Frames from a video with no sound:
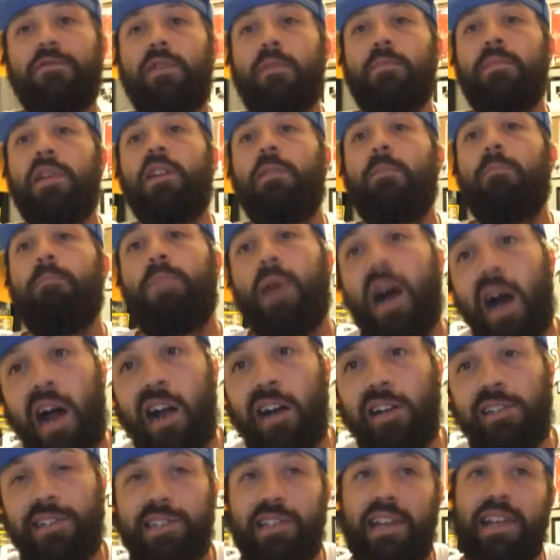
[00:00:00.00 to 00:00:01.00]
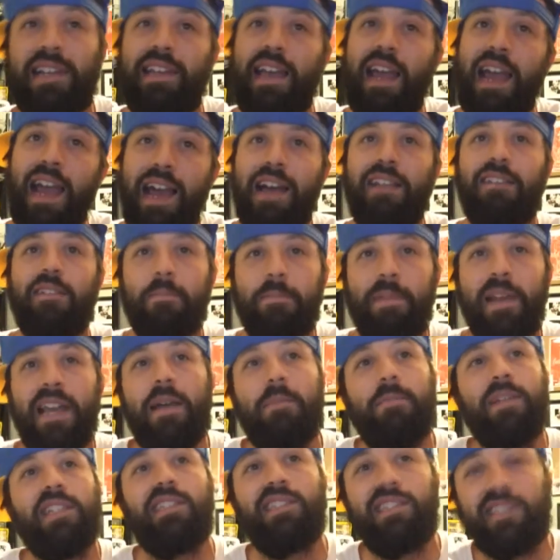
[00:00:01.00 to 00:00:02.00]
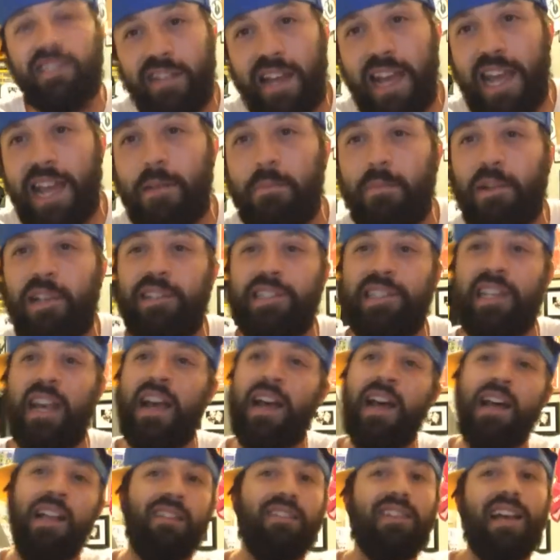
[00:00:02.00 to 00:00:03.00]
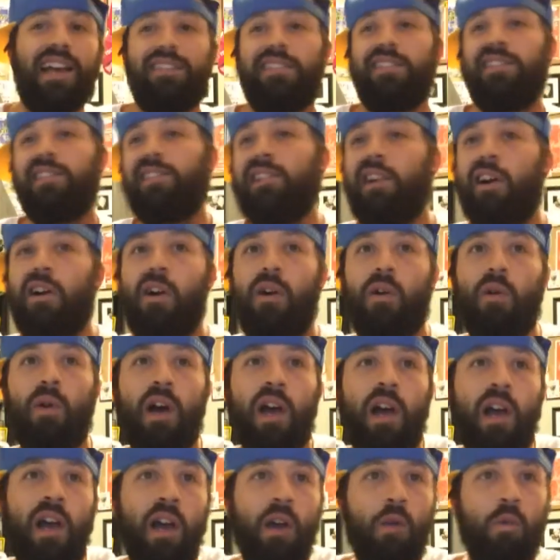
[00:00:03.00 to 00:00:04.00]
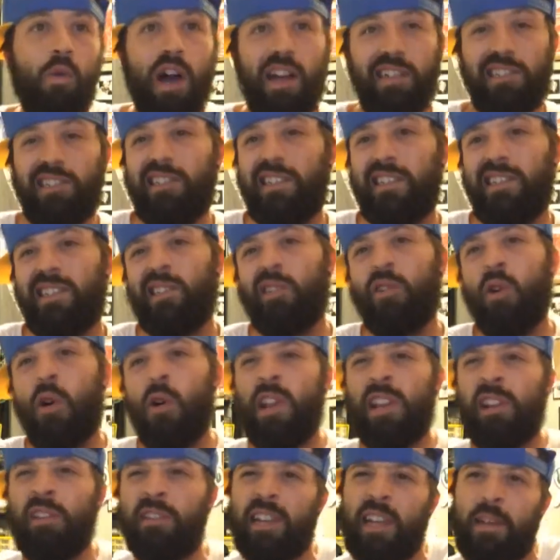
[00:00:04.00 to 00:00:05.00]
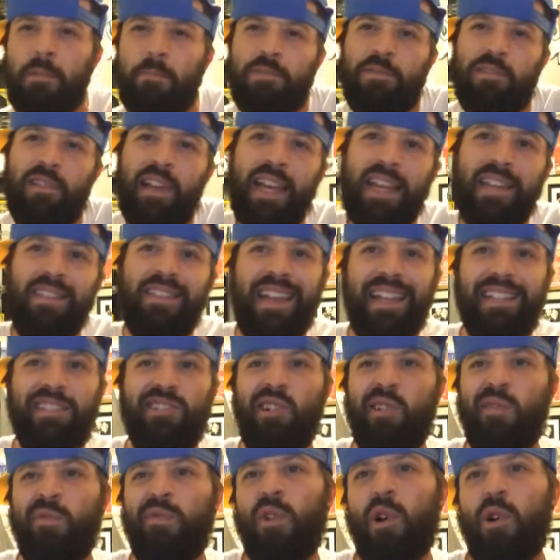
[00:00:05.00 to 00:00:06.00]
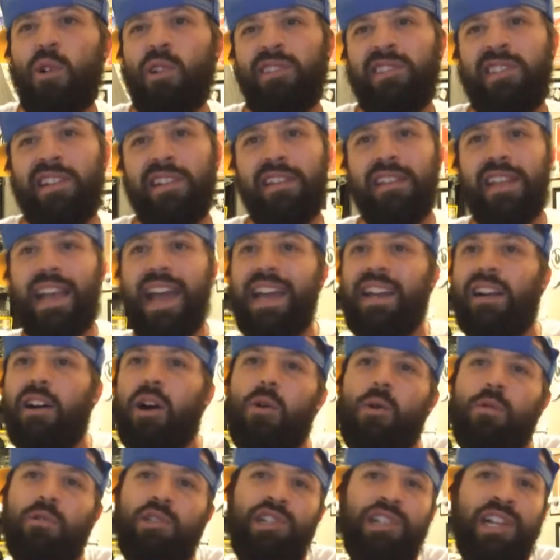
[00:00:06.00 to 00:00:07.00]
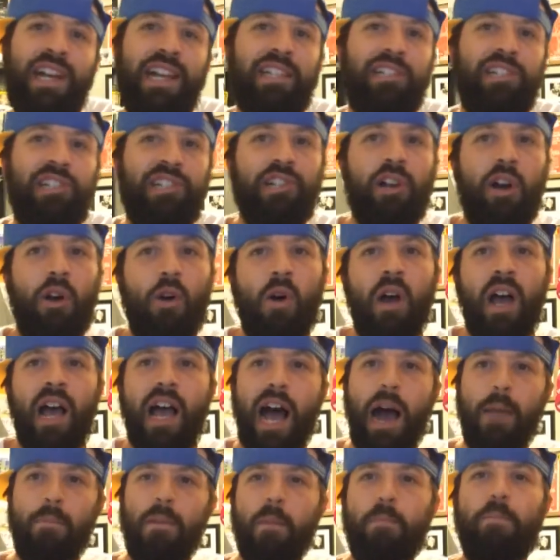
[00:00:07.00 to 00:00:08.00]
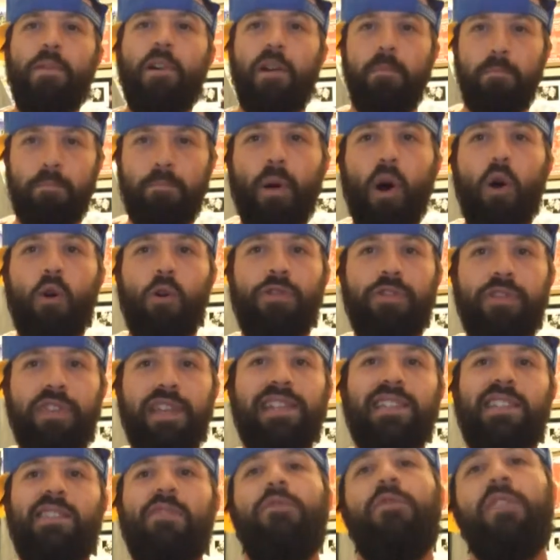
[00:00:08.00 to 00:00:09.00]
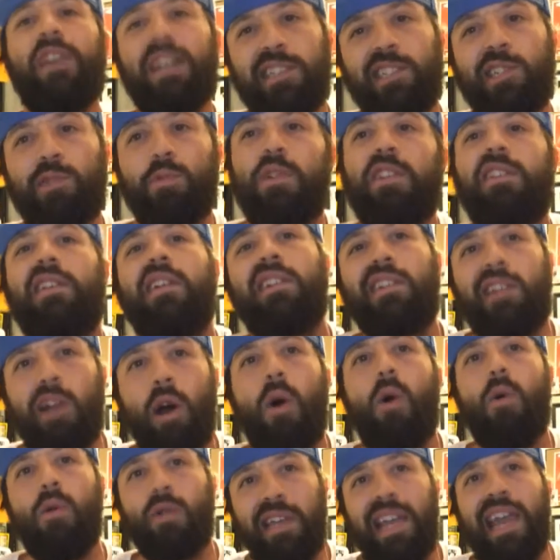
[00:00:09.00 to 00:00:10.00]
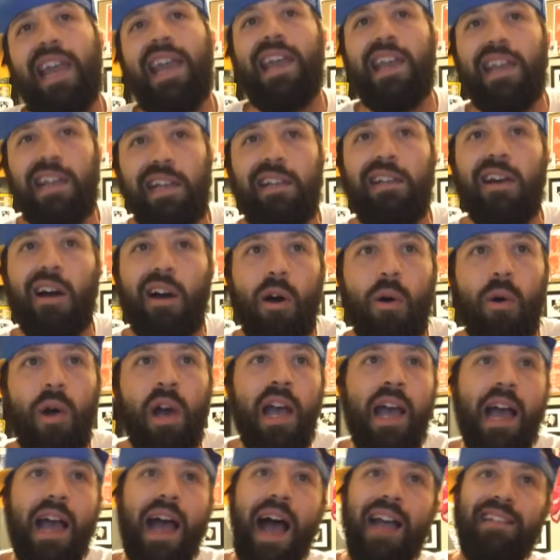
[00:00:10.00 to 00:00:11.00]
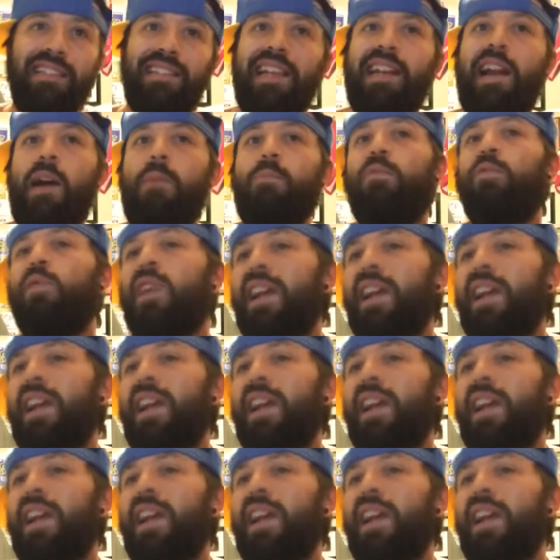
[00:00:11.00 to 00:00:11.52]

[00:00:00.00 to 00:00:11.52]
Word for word: from your bars like Alabama slammers. Let's go. Watch this lawyer get played like Travolta in that OJ show. I'ma put both these fists where the cocaine go. I said I'm